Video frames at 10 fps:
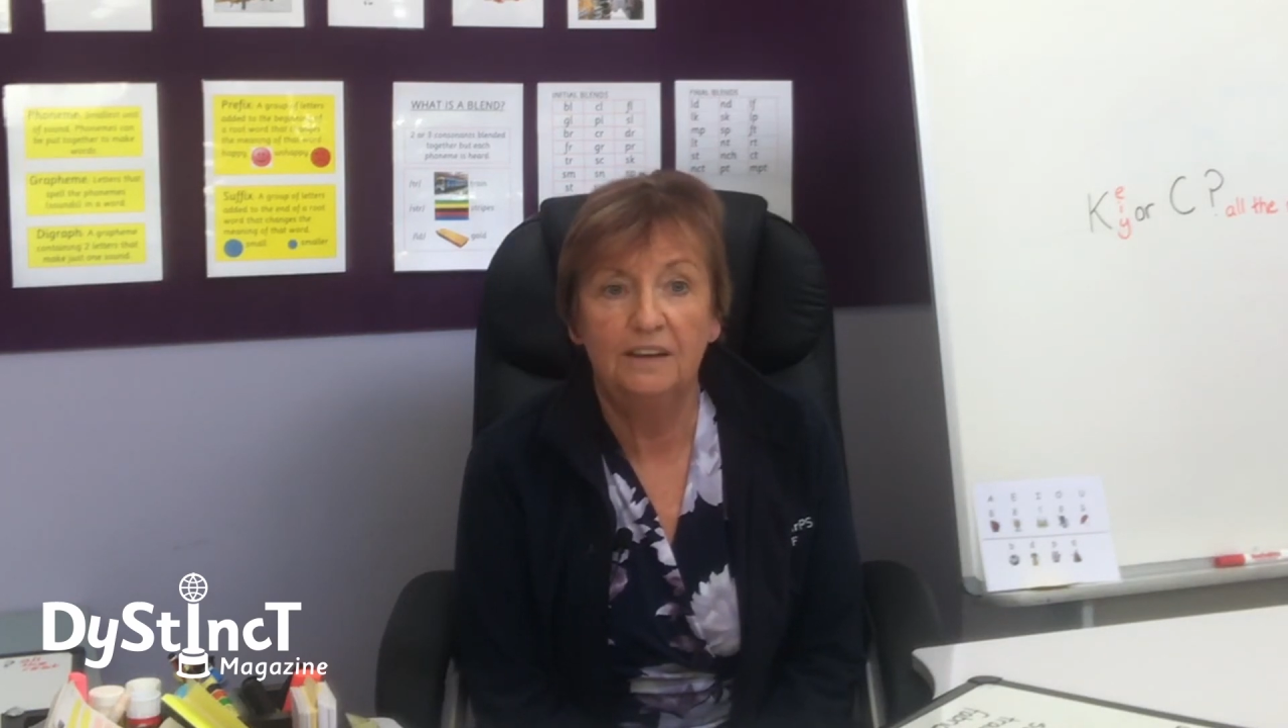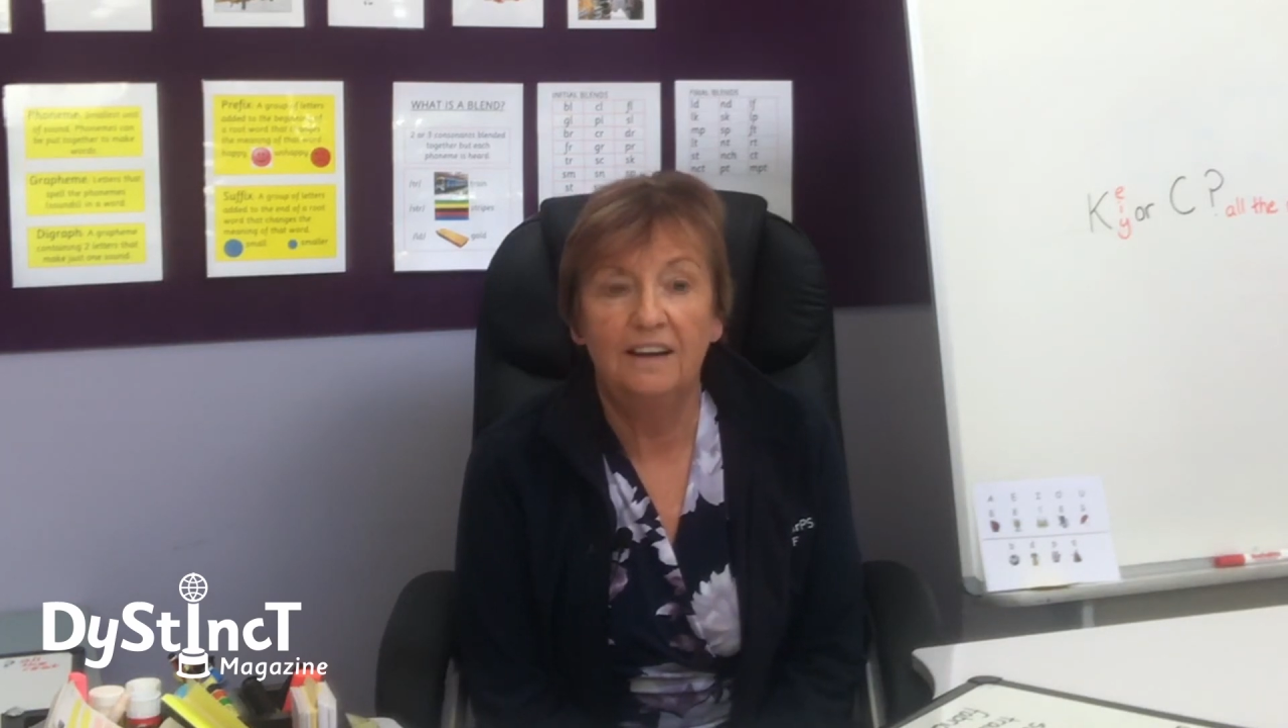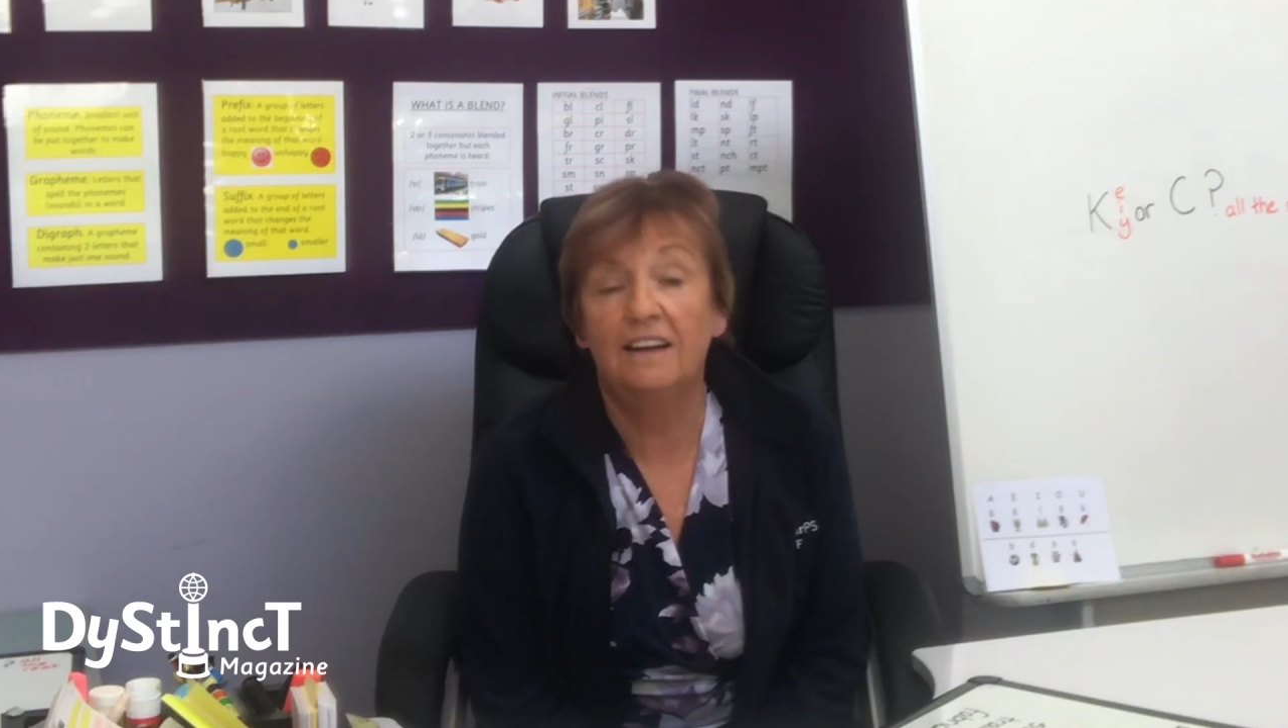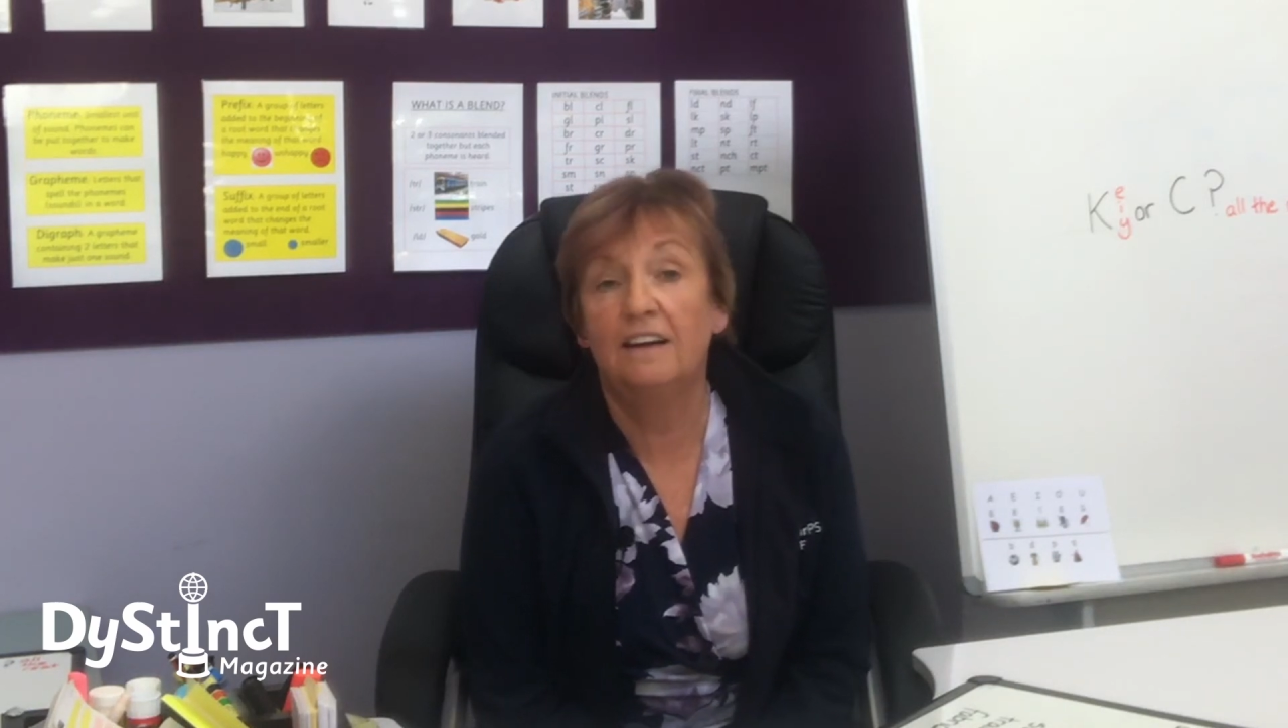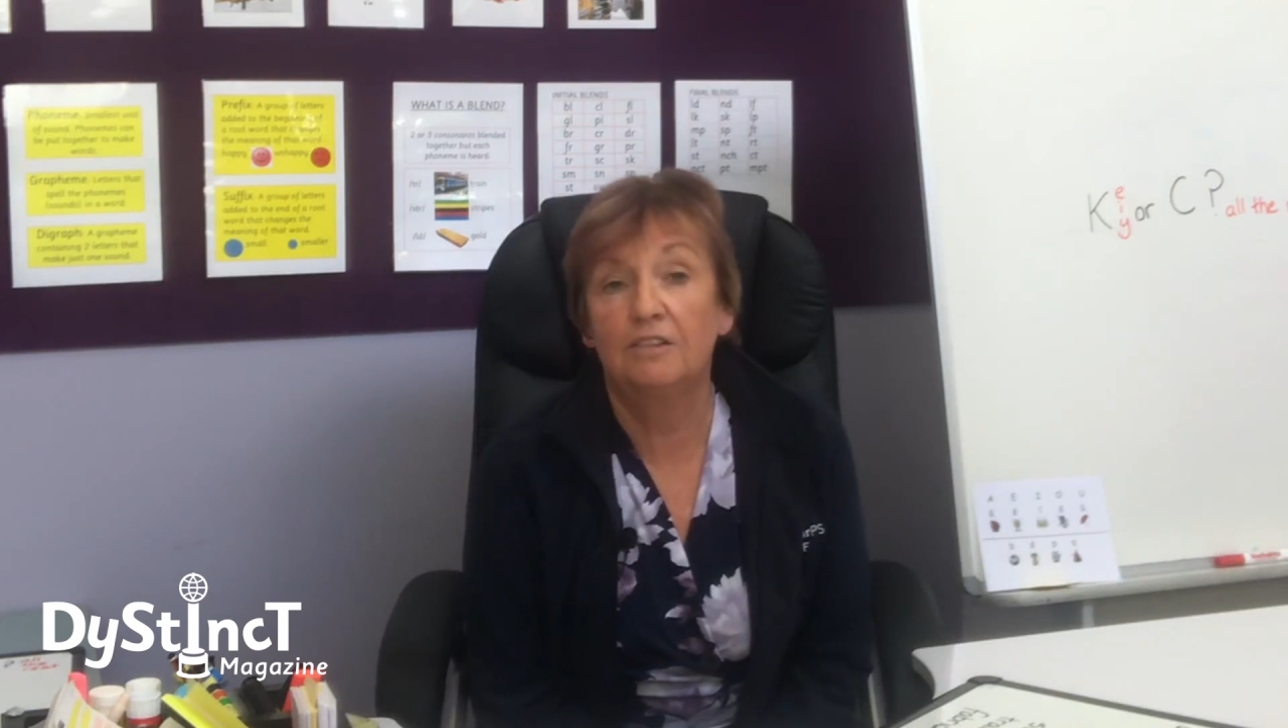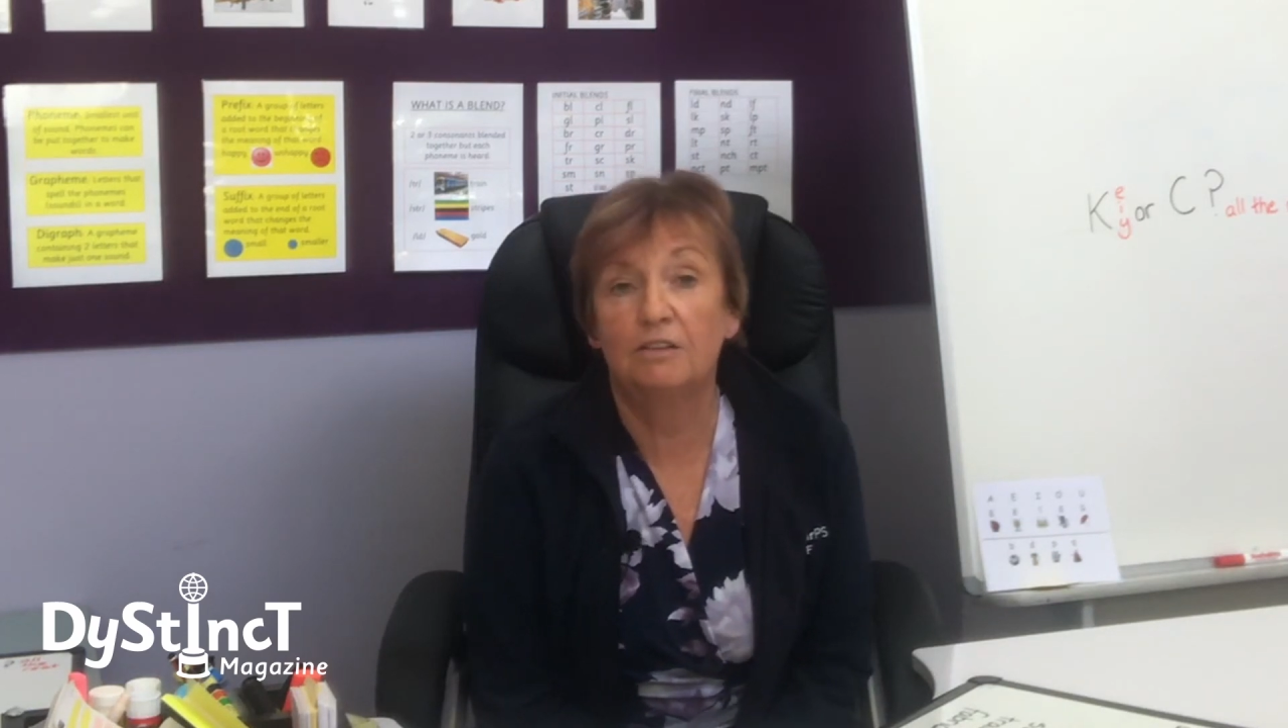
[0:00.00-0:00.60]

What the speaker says: and have the